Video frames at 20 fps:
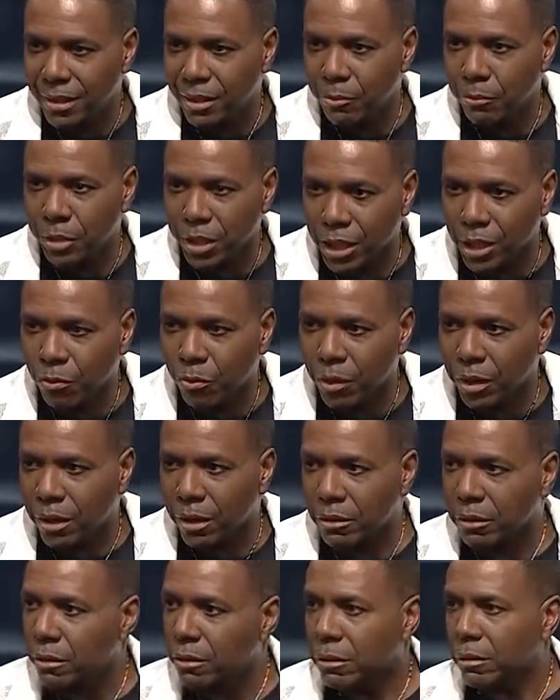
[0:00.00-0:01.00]
Believe
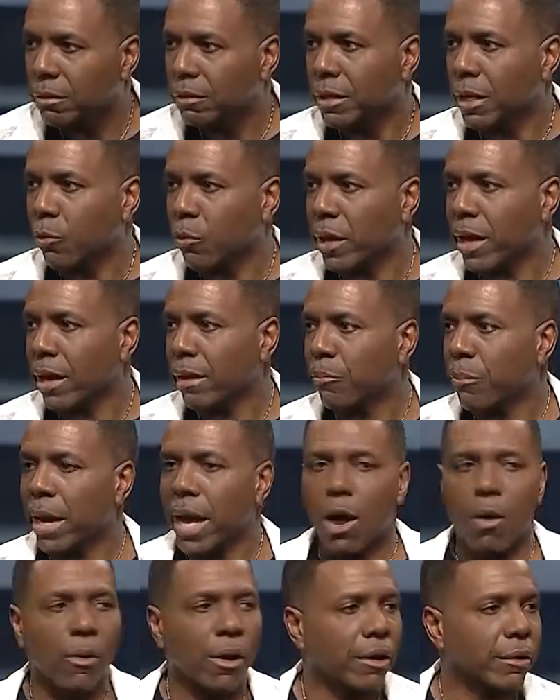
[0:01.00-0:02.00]
what? That we have
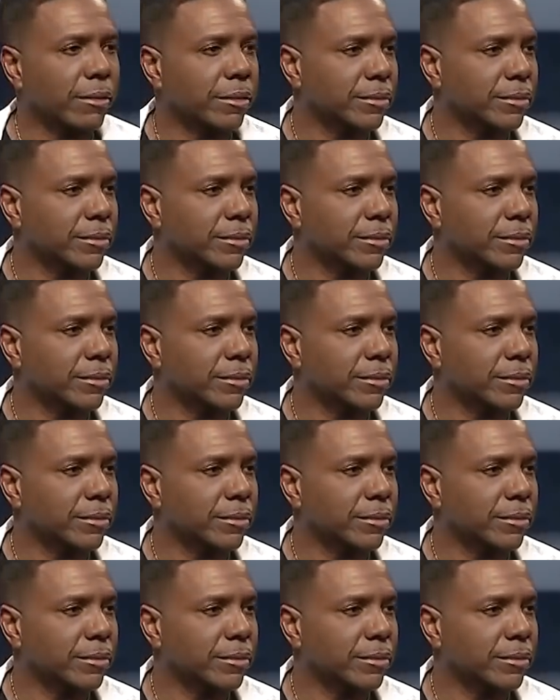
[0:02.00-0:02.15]
power.